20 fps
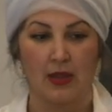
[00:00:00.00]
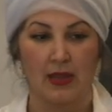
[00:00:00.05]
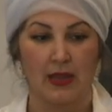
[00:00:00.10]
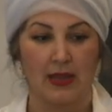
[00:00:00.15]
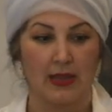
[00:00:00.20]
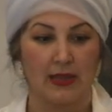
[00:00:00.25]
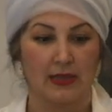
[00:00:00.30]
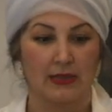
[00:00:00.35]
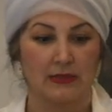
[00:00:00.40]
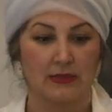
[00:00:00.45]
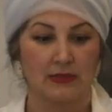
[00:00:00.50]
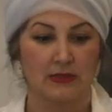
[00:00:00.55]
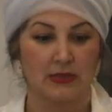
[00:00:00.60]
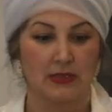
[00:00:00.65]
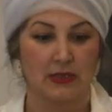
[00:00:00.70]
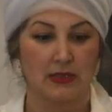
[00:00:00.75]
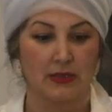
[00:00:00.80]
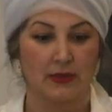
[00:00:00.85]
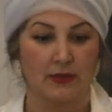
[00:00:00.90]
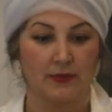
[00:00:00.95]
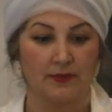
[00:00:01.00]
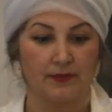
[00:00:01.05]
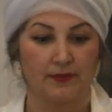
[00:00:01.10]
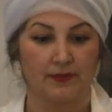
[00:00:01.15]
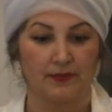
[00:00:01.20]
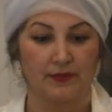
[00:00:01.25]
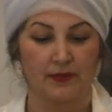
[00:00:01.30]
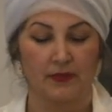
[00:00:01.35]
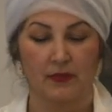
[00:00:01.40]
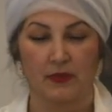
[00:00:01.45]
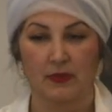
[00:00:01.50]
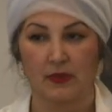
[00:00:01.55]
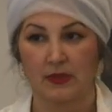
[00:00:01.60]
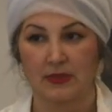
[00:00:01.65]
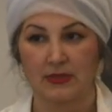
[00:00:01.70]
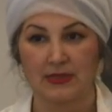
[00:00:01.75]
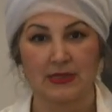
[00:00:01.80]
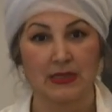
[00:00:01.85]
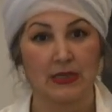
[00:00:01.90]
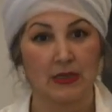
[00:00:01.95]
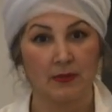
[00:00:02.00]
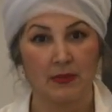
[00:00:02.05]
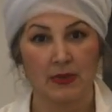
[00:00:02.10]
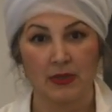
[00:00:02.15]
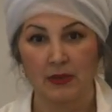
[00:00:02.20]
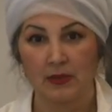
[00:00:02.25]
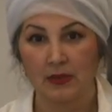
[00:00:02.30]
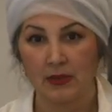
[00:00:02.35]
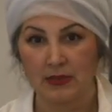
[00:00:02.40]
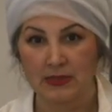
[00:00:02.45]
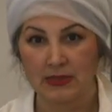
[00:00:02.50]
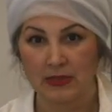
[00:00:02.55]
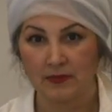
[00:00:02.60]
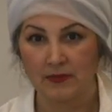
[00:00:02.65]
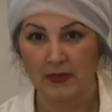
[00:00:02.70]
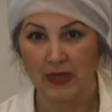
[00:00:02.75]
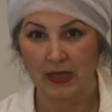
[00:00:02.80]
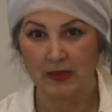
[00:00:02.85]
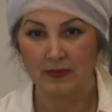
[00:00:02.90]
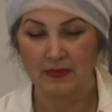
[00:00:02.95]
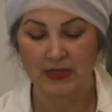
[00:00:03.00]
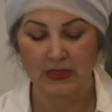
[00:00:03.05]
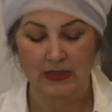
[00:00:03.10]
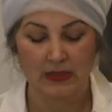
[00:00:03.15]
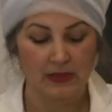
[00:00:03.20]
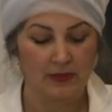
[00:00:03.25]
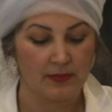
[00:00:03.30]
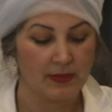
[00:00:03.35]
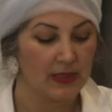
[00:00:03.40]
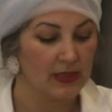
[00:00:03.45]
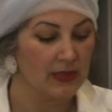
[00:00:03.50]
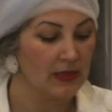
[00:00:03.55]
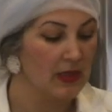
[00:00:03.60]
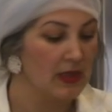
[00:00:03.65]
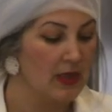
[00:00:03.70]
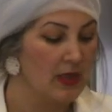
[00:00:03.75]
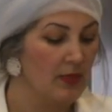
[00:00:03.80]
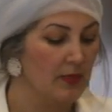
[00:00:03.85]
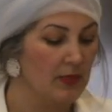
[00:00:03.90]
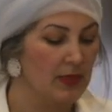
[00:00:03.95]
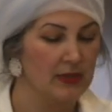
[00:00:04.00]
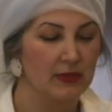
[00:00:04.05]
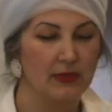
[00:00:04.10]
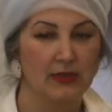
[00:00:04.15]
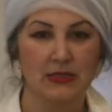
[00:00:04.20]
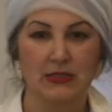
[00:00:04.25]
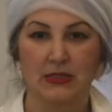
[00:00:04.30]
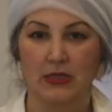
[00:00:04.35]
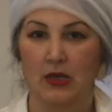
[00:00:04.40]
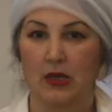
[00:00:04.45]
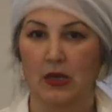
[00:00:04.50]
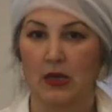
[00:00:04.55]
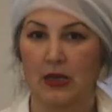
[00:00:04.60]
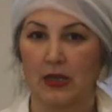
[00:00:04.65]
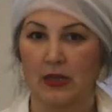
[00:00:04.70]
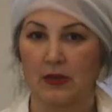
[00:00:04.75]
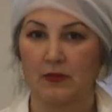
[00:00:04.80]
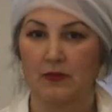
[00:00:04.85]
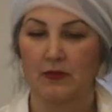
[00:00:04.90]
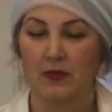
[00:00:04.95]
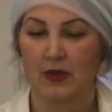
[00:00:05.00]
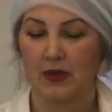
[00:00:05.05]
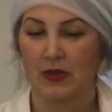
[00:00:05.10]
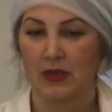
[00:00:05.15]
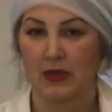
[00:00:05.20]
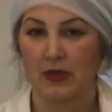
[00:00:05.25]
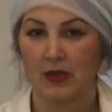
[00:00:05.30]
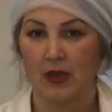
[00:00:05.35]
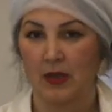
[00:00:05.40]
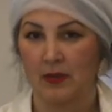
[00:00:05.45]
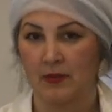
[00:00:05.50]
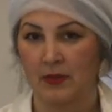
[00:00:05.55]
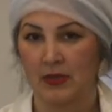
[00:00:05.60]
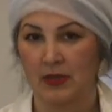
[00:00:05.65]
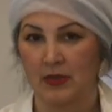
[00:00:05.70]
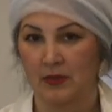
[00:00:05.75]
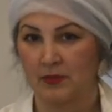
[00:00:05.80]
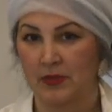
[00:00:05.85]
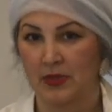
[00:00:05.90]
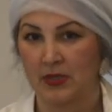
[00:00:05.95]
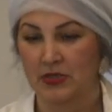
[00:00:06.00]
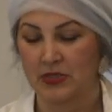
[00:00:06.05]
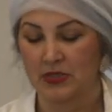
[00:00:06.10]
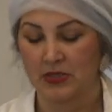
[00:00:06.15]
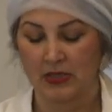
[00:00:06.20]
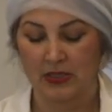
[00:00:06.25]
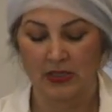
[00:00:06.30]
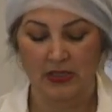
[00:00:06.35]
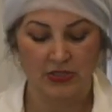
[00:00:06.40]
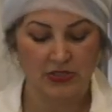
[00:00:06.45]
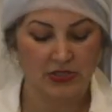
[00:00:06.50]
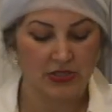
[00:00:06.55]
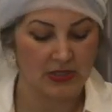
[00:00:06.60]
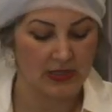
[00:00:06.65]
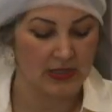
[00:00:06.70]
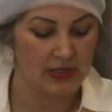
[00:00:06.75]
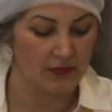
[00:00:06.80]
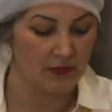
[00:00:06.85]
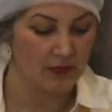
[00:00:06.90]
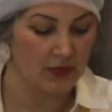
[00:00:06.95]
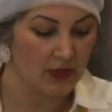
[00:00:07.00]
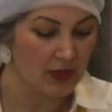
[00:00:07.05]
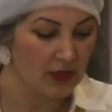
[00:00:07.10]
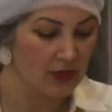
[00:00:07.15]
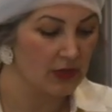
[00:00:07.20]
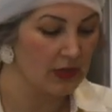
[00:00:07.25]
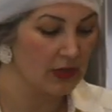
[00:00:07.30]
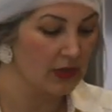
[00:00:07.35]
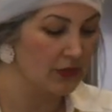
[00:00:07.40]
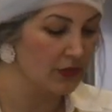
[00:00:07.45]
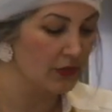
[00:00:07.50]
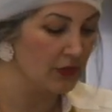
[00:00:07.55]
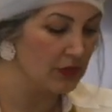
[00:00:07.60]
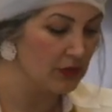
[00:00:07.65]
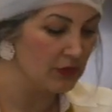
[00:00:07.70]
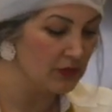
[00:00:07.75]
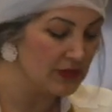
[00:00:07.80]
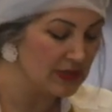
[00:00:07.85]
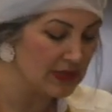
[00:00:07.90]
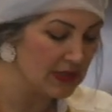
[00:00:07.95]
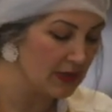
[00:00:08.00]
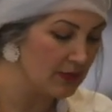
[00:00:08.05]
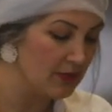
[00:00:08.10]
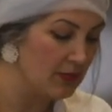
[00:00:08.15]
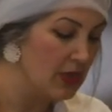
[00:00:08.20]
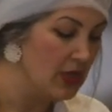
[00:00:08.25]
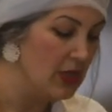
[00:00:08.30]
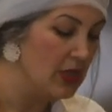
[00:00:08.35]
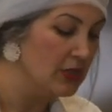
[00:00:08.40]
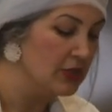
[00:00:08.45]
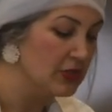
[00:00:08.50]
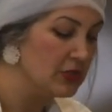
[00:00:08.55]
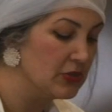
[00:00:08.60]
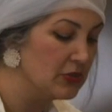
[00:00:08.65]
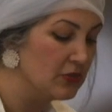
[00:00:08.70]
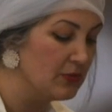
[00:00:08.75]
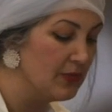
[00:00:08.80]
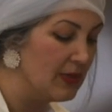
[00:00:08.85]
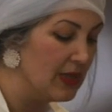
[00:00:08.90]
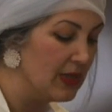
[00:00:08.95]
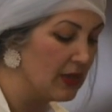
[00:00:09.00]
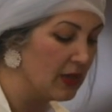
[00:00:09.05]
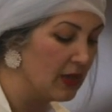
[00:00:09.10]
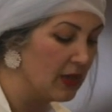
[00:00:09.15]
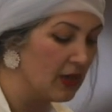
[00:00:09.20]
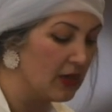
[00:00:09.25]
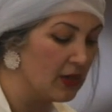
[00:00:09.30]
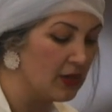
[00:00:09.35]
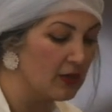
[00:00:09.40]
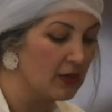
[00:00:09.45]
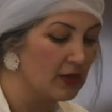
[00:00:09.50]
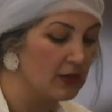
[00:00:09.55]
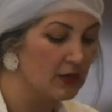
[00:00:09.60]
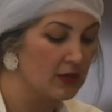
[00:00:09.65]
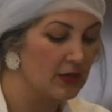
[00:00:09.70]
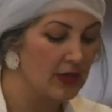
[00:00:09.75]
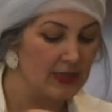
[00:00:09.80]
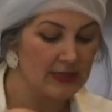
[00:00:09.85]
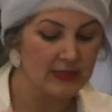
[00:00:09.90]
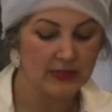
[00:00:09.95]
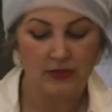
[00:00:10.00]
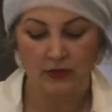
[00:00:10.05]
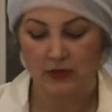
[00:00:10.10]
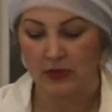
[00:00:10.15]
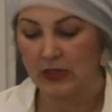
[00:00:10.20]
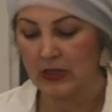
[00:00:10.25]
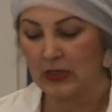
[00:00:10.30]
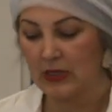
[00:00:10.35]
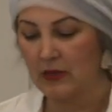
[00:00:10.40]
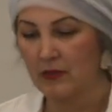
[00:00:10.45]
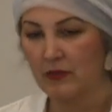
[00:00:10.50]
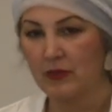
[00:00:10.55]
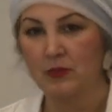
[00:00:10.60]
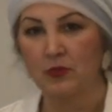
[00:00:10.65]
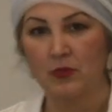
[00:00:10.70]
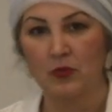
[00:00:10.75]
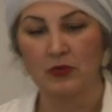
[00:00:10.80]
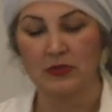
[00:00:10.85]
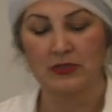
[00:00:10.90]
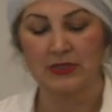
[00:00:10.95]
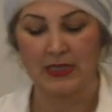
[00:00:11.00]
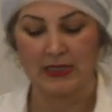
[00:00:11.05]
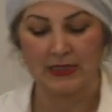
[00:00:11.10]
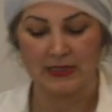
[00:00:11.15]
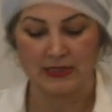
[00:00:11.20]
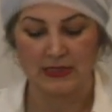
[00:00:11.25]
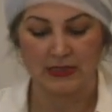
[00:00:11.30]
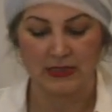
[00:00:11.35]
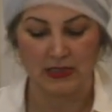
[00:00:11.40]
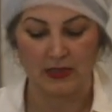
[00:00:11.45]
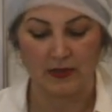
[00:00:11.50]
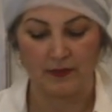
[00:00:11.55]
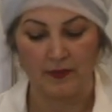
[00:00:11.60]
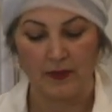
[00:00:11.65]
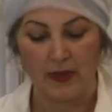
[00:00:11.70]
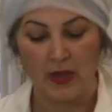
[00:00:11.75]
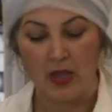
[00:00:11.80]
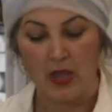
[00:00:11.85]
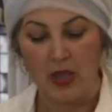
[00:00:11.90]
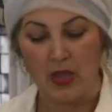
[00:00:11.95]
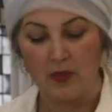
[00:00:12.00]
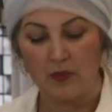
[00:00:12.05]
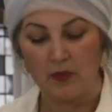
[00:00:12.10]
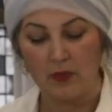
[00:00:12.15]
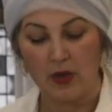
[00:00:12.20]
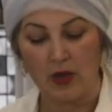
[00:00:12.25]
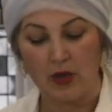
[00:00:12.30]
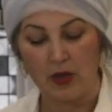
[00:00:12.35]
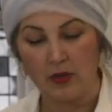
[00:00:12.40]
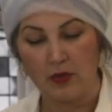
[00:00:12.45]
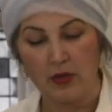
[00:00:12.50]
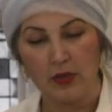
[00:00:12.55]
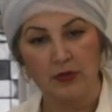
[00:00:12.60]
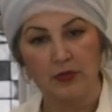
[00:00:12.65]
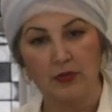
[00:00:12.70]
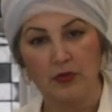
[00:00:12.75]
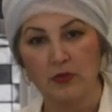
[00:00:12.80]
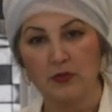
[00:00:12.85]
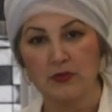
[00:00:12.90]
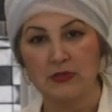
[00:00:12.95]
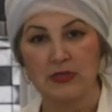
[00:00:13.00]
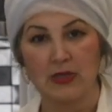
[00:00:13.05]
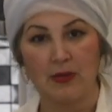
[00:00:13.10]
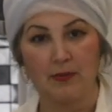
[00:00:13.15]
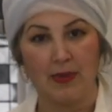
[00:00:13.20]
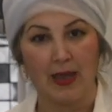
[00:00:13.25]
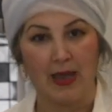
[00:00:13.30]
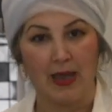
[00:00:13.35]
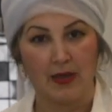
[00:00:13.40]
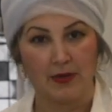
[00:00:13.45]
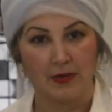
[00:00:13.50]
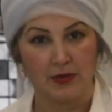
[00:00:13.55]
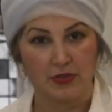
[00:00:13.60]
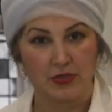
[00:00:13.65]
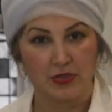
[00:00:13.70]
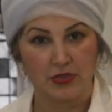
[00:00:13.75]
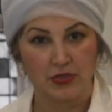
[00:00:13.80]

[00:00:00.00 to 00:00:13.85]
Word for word: and um, cinnamon sometimes a little bit, but these are like very common in Persian kitchen and we are going to use them to make our rice cookie even more tastier. We are going to use some powdered